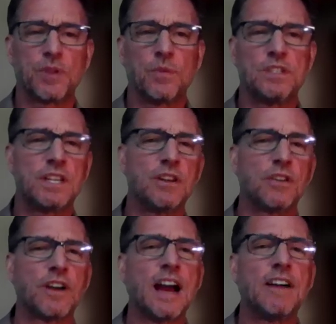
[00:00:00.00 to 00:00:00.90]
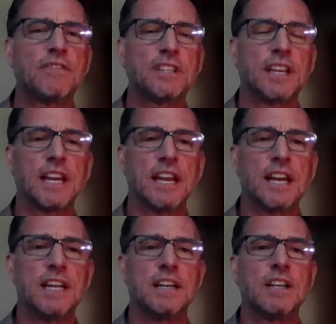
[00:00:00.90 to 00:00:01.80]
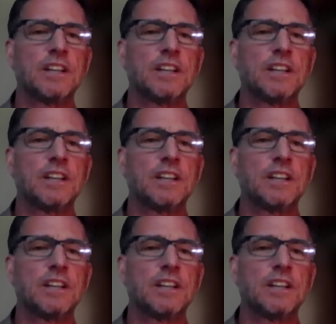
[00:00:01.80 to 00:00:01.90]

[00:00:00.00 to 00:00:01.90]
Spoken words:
with xenograft and I'll